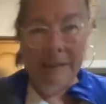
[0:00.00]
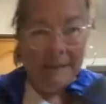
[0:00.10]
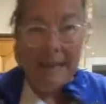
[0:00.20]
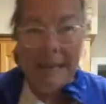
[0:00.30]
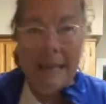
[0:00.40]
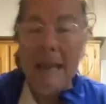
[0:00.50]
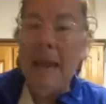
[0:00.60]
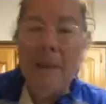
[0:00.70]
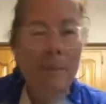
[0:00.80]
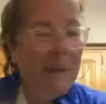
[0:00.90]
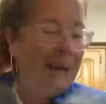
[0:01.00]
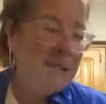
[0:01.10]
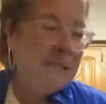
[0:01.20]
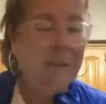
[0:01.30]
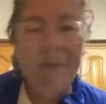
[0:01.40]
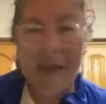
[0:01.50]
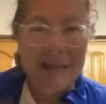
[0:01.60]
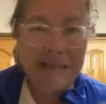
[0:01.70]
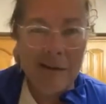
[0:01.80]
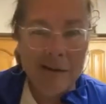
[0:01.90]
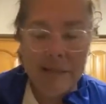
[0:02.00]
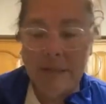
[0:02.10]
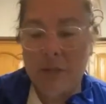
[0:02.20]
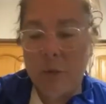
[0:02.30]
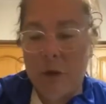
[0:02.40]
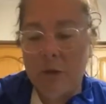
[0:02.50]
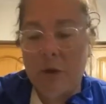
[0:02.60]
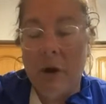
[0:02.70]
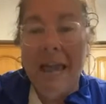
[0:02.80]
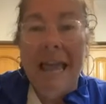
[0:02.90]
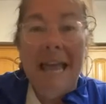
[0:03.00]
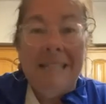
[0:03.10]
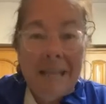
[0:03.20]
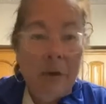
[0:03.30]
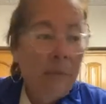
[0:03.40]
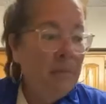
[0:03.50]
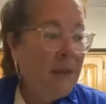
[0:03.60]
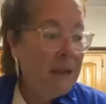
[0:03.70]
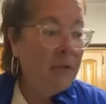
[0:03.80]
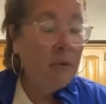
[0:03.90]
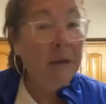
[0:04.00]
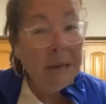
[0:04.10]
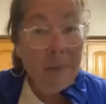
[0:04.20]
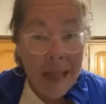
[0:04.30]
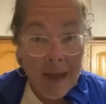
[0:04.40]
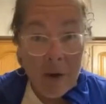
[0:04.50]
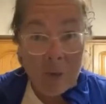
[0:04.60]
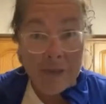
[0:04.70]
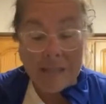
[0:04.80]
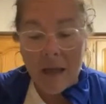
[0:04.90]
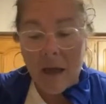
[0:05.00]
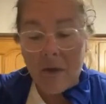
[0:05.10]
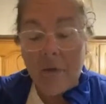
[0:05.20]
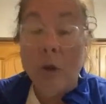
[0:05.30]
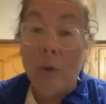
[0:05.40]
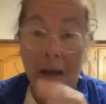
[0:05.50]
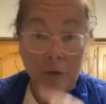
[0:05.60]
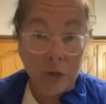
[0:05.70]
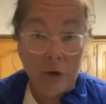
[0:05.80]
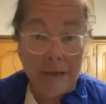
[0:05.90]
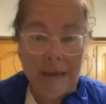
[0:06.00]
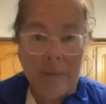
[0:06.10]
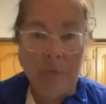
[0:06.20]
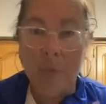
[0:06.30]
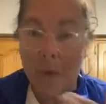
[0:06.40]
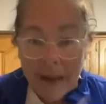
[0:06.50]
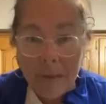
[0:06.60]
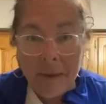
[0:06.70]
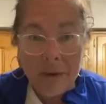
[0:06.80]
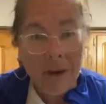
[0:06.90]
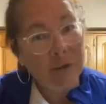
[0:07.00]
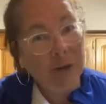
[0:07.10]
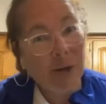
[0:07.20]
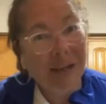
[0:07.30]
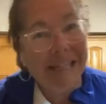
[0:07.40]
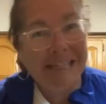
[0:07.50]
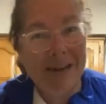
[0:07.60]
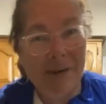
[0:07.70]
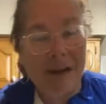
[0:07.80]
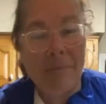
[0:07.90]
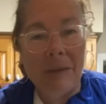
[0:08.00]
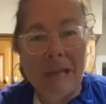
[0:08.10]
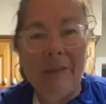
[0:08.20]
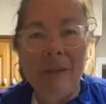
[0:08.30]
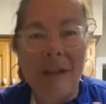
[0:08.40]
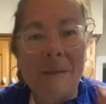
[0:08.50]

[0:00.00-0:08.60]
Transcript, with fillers: lid, but I just love that because it all goes in the dishwasher. So I did three pounds of ground turkey. Why did I pick ground turkey instead of ground beef?